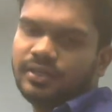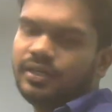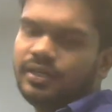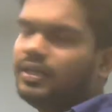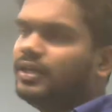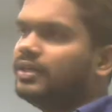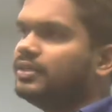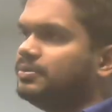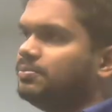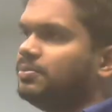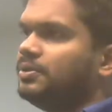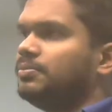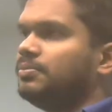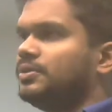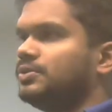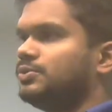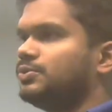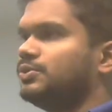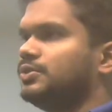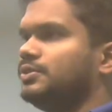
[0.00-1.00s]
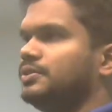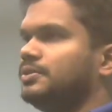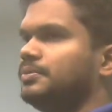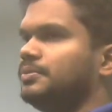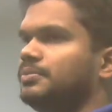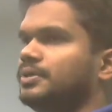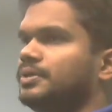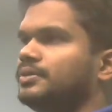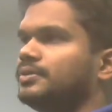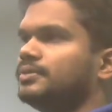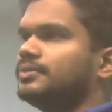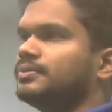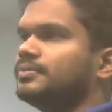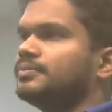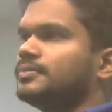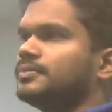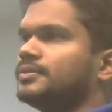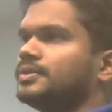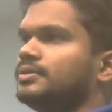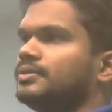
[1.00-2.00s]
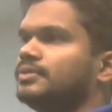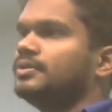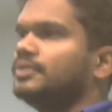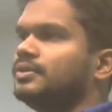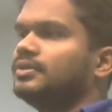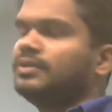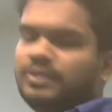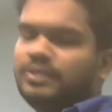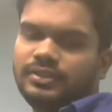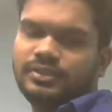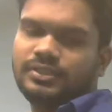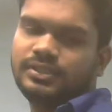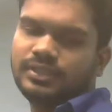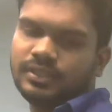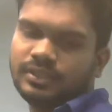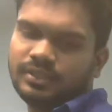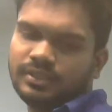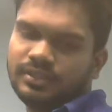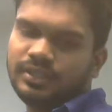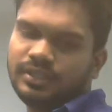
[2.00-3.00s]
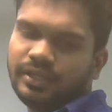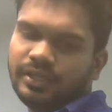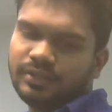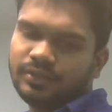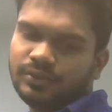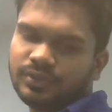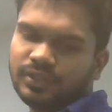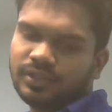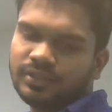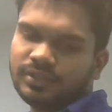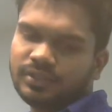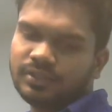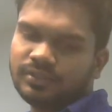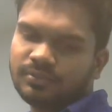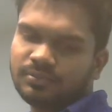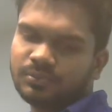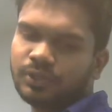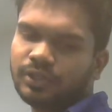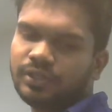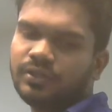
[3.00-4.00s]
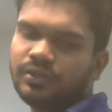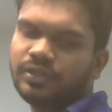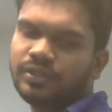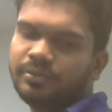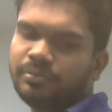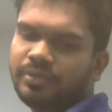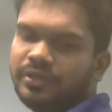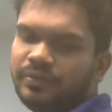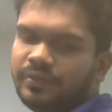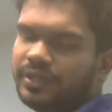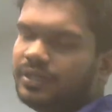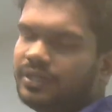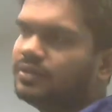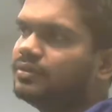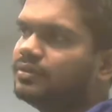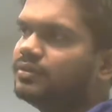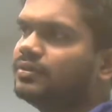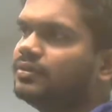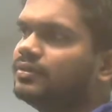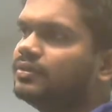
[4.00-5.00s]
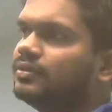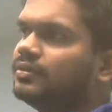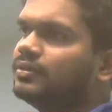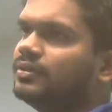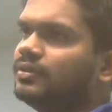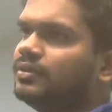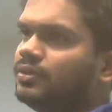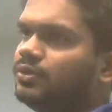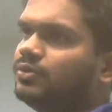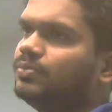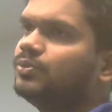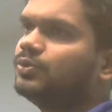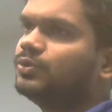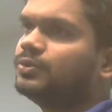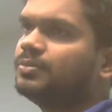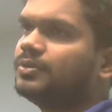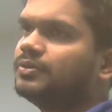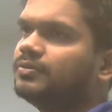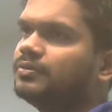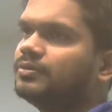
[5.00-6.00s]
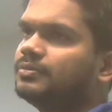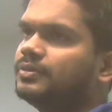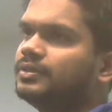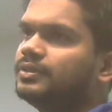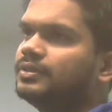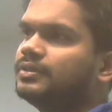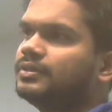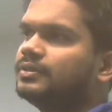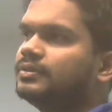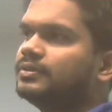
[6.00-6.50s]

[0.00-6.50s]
ASP plus OCC. It's just they're using this module in between to boost performance.